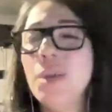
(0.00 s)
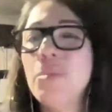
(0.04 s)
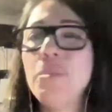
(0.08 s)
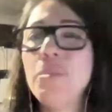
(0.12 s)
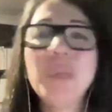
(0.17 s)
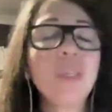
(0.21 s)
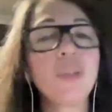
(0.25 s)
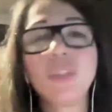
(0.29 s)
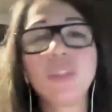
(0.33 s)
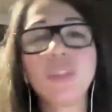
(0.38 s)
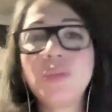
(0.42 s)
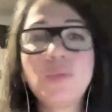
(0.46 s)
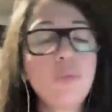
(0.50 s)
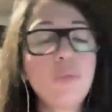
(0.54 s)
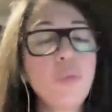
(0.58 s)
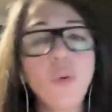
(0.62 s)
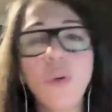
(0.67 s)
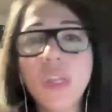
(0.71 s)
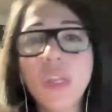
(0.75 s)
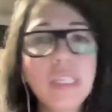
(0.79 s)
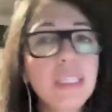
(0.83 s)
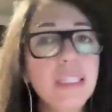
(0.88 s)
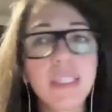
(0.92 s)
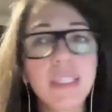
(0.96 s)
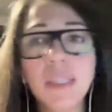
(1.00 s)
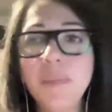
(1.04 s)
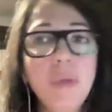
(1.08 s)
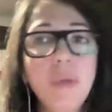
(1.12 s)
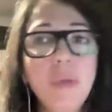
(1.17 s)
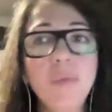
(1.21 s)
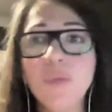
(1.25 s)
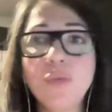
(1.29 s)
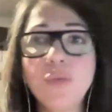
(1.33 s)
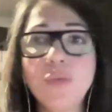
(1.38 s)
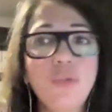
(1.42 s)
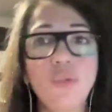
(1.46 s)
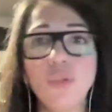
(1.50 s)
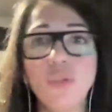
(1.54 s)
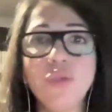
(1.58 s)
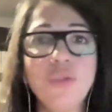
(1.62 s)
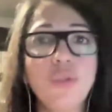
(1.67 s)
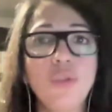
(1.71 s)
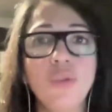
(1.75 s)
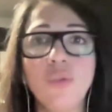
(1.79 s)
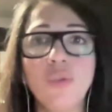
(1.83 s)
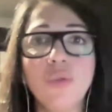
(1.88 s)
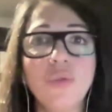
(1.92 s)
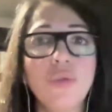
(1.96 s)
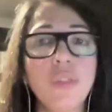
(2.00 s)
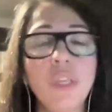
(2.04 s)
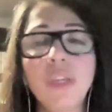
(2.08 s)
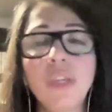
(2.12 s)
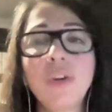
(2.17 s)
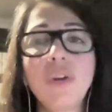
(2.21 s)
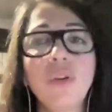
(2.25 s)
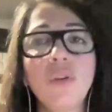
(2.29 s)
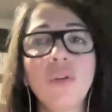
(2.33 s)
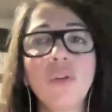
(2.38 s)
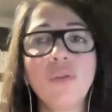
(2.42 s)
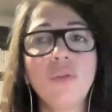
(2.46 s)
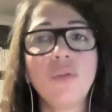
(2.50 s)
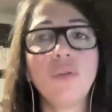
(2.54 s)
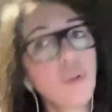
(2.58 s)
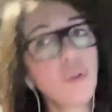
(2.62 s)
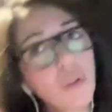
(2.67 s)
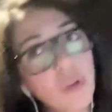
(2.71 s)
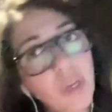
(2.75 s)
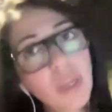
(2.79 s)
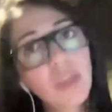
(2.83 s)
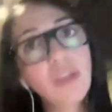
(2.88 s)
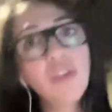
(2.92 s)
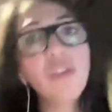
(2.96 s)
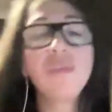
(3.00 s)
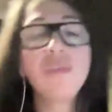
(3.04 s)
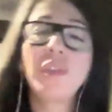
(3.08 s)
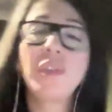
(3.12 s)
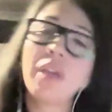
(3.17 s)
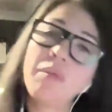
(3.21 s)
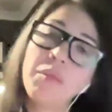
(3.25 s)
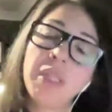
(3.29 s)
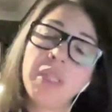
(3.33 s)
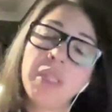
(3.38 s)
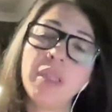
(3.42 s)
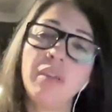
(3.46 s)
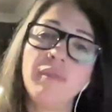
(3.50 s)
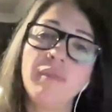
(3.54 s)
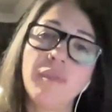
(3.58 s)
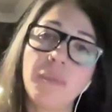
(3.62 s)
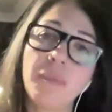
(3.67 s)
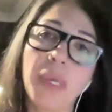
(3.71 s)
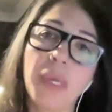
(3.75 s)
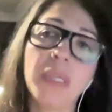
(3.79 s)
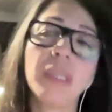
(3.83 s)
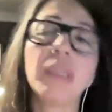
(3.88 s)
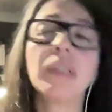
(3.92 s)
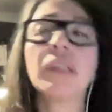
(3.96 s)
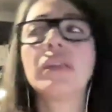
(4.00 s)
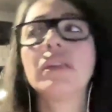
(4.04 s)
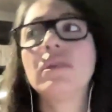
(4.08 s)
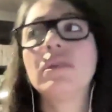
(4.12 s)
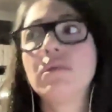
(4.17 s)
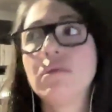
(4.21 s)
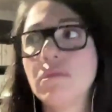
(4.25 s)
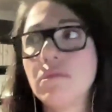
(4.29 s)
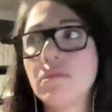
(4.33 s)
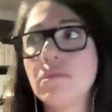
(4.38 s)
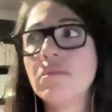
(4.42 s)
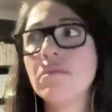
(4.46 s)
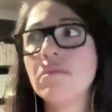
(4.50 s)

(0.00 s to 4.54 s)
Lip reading: Because honestly, people don't know. They go, okay, you've given me the information.